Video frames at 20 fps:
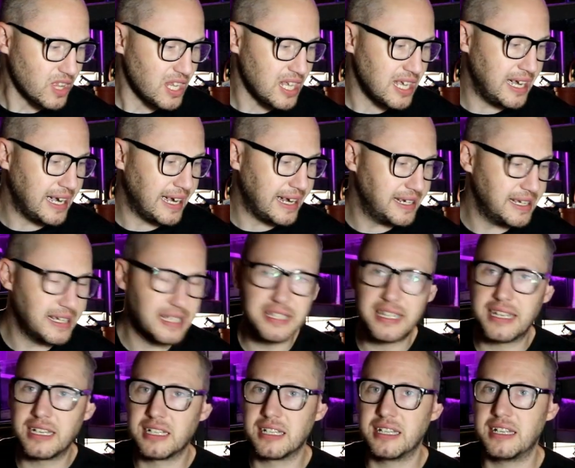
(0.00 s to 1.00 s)
And
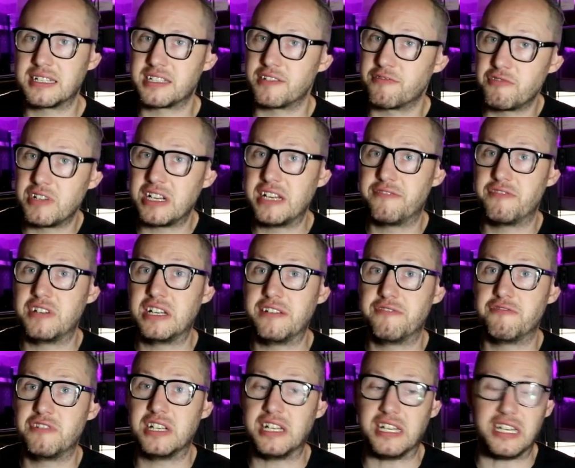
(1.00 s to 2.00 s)
that's a
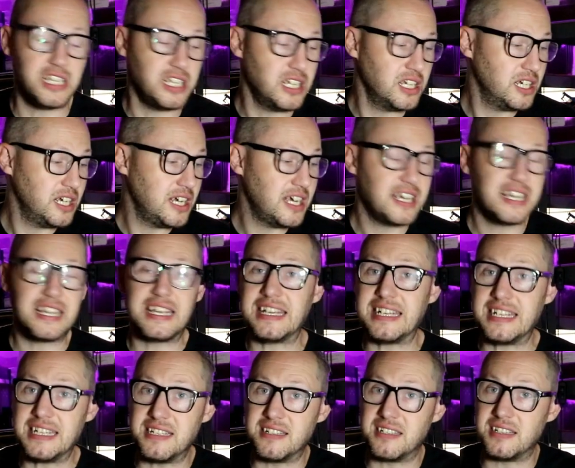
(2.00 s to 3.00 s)
really
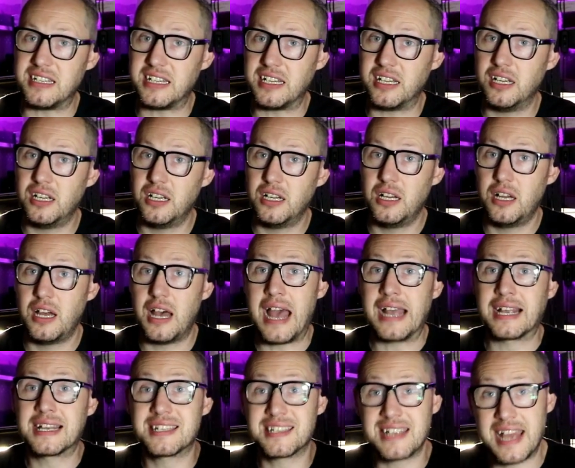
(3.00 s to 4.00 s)
easy,
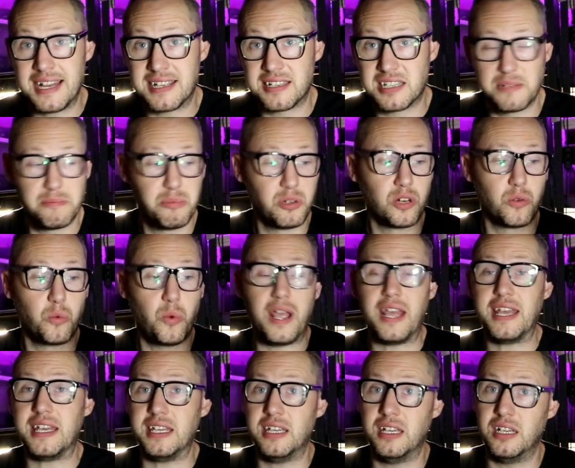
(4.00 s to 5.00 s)
accessible
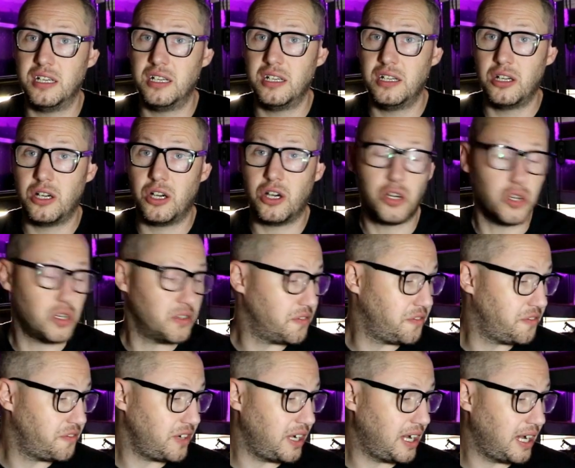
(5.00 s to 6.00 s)
way
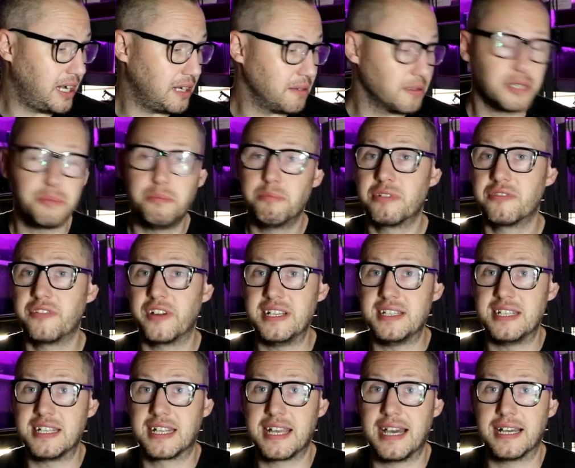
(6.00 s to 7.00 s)
of
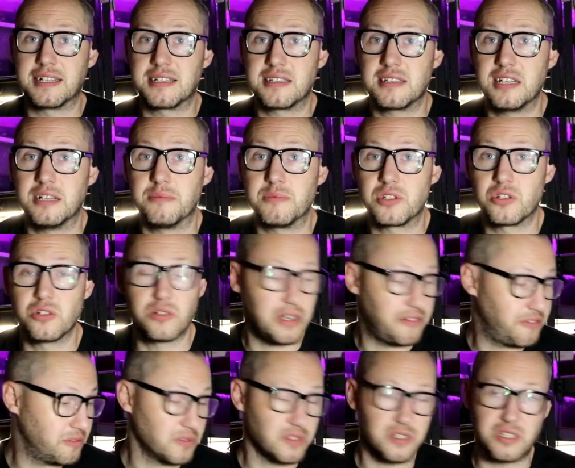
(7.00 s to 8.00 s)
providing calcium. So
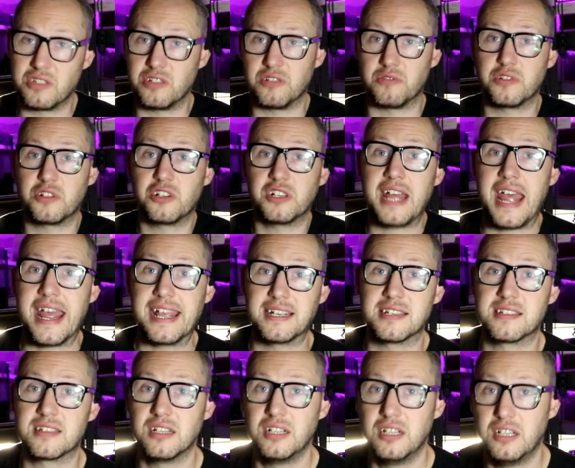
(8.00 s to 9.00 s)
everyone's, you know, you've got
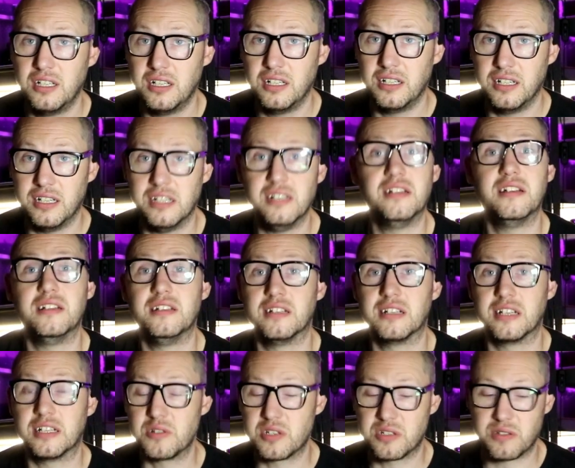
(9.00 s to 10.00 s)
eggs in the
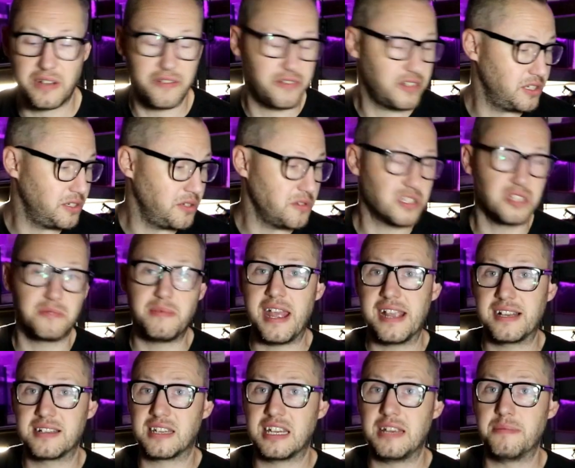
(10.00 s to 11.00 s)
house, whenever you use some
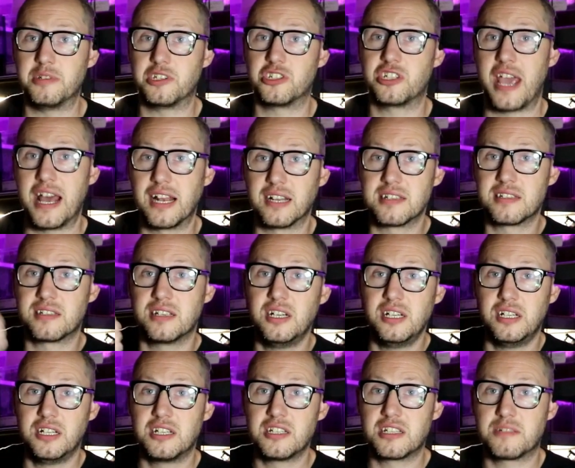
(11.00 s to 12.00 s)
eggs, keep the shells,
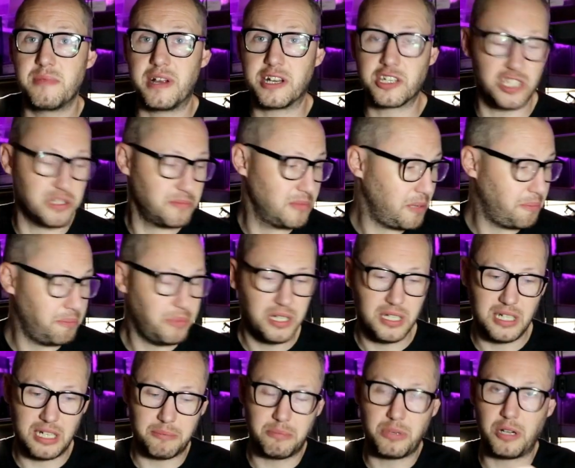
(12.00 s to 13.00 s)
smash them up
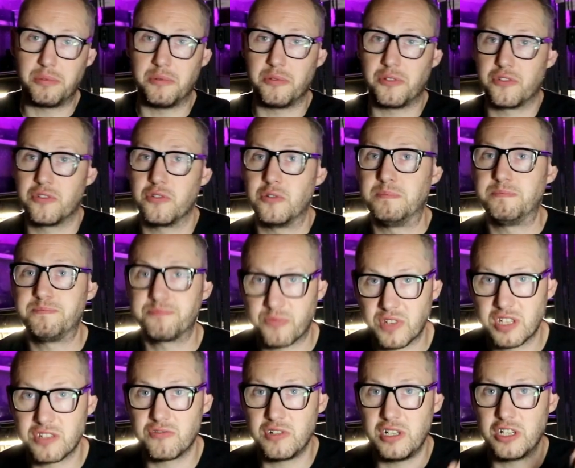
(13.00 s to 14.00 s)
and pop them through.
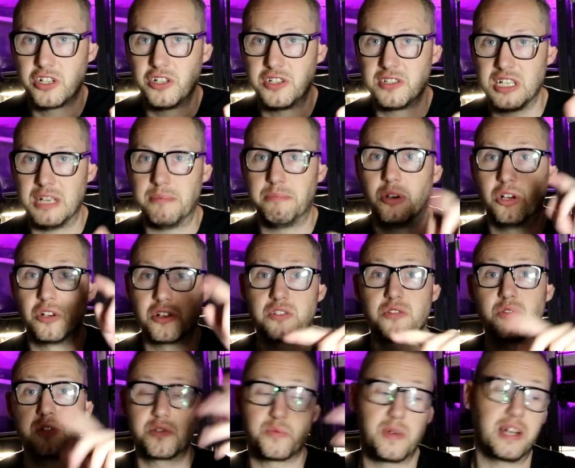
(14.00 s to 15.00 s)
It's a really good tip.
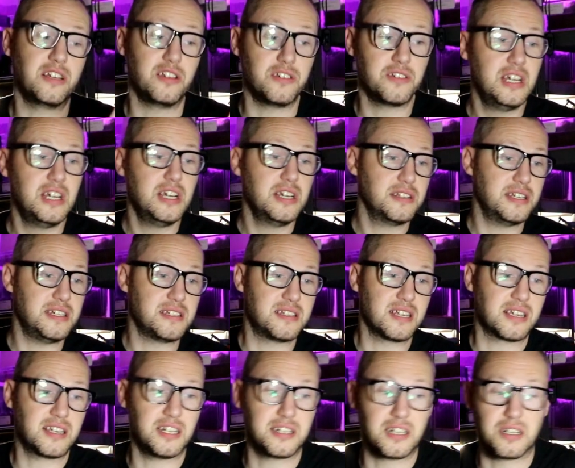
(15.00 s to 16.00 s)
Also as well, there's the
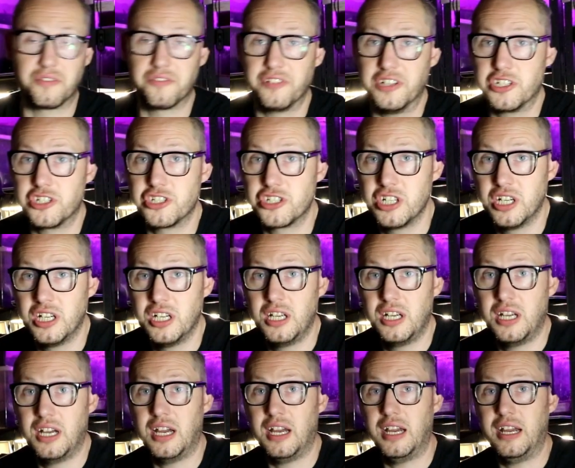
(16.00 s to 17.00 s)
cuttlefish
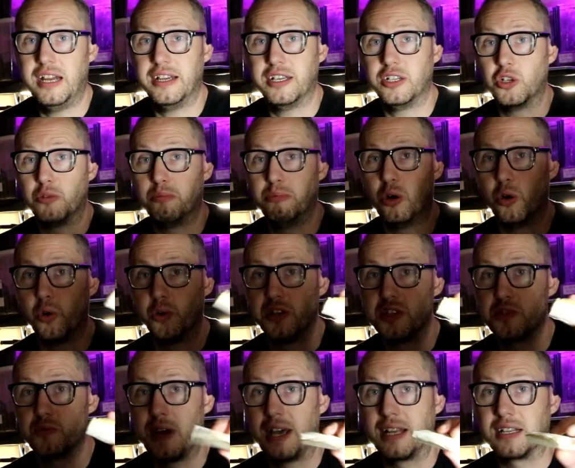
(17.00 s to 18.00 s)
you know, bone
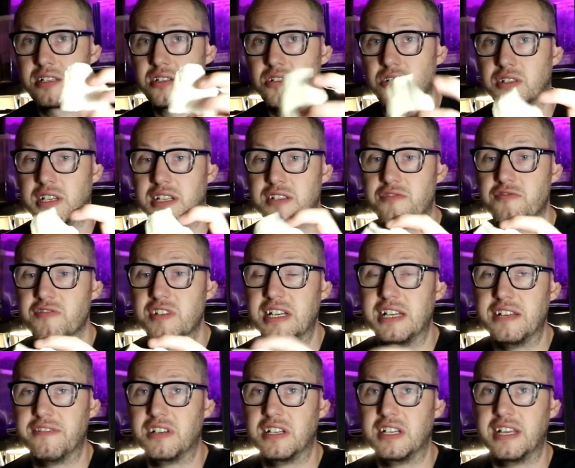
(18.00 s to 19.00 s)
as well, so that's a
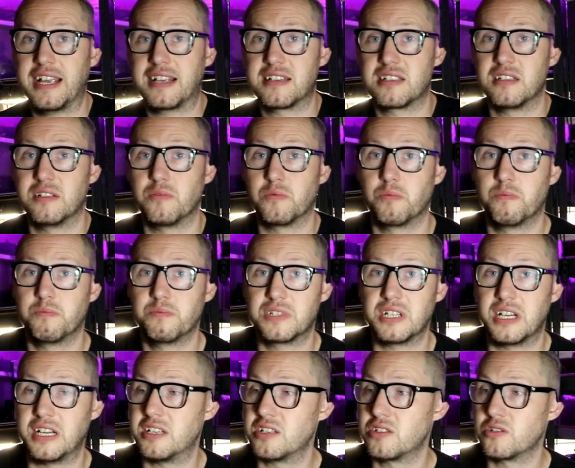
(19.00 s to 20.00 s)
really excellent
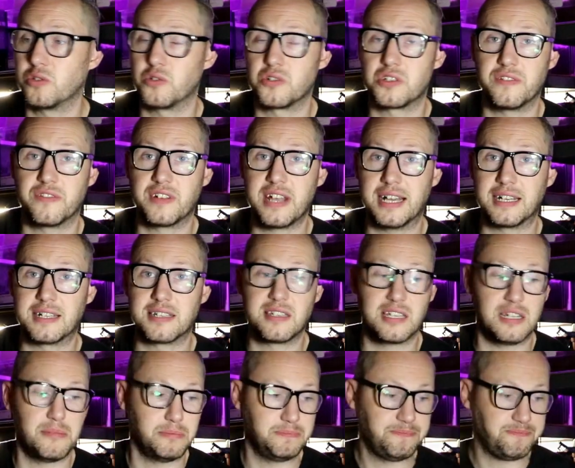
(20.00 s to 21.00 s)
source of
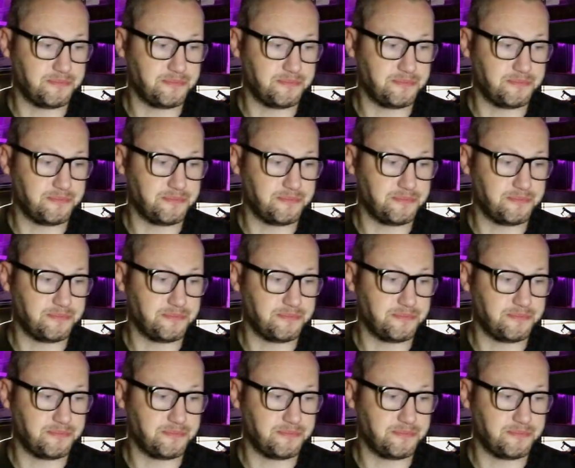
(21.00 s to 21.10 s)
calcium.